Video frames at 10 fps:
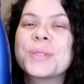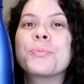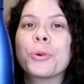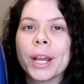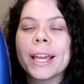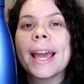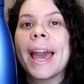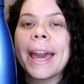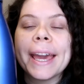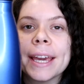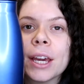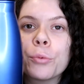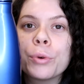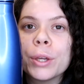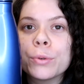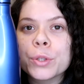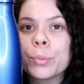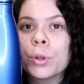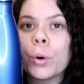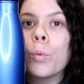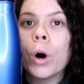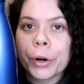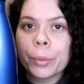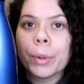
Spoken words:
bring a reusable water